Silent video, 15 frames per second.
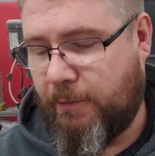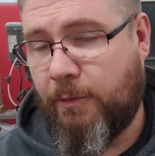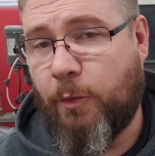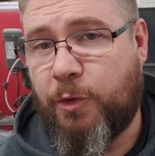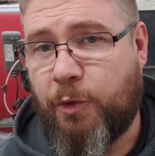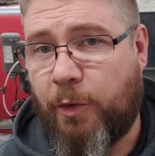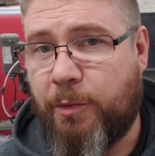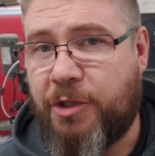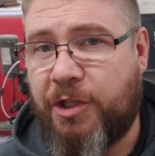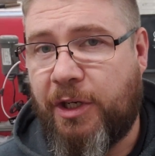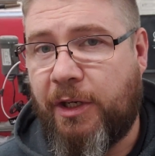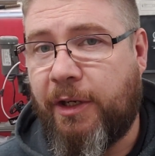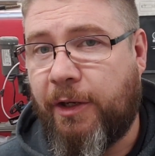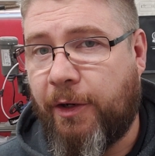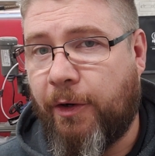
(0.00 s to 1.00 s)
which we
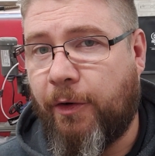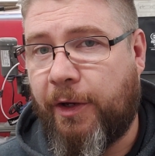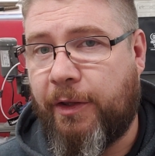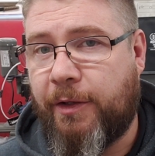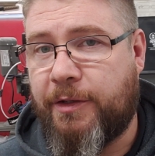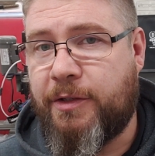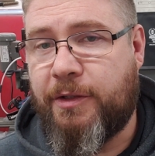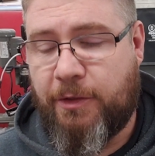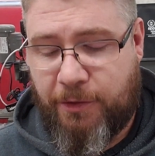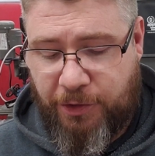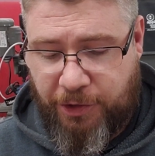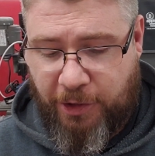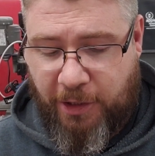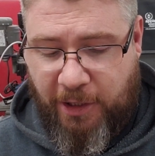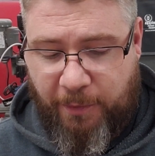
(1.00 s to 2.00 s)
machine here in this
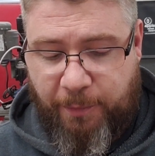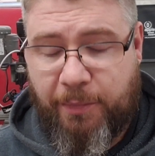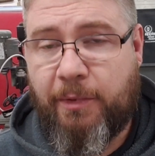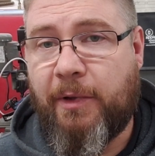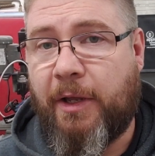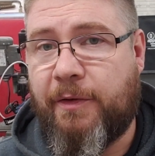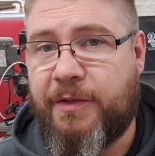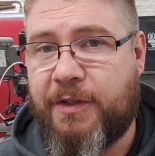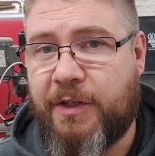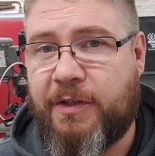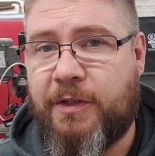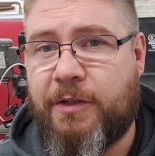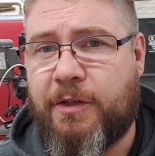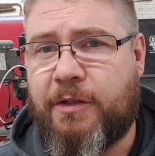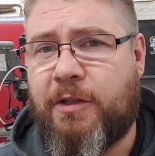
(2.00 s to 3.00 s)
shop out of
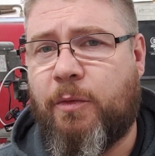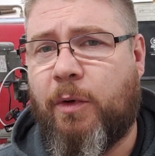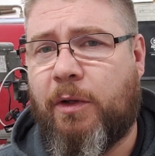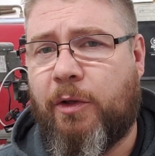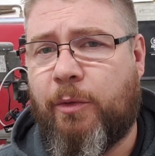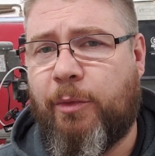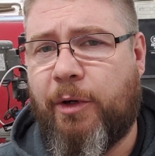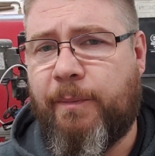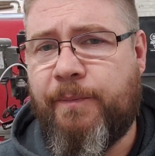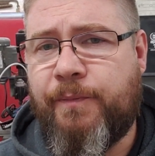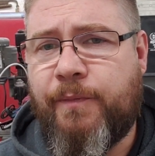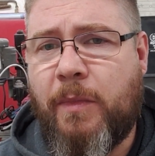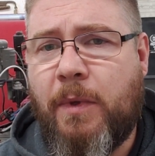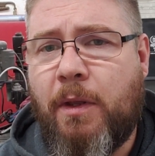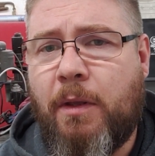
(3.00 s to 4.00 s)
6061 aluminum.
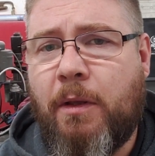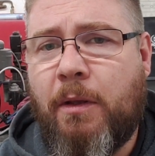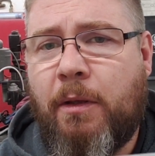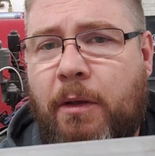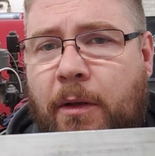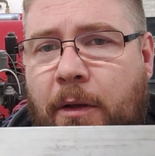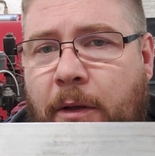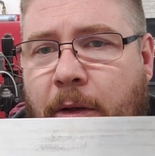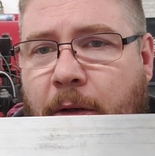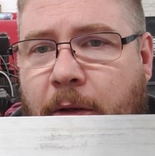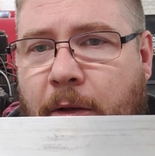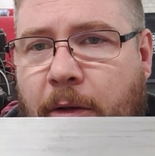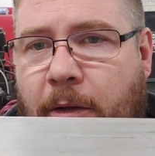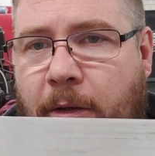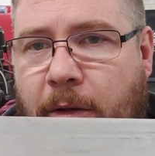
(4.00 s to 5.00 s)

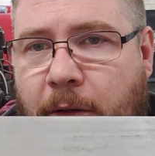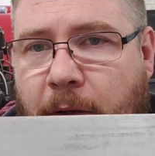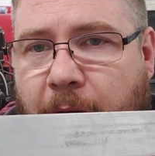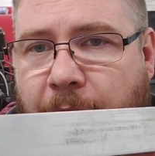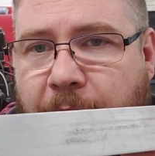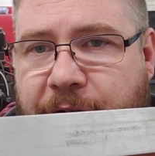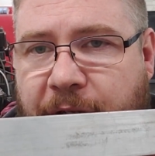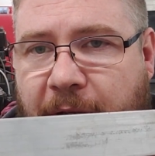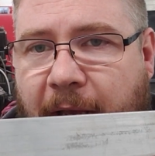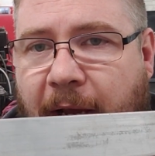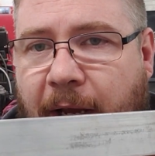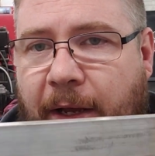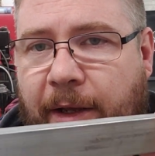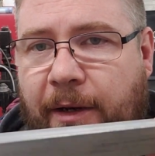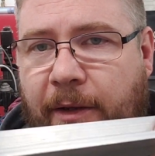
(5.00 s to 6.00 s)
And there's a
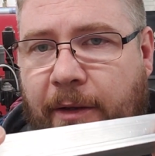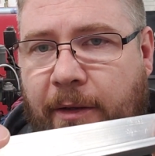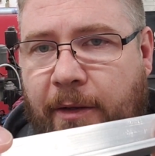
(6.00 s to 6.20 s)
guide.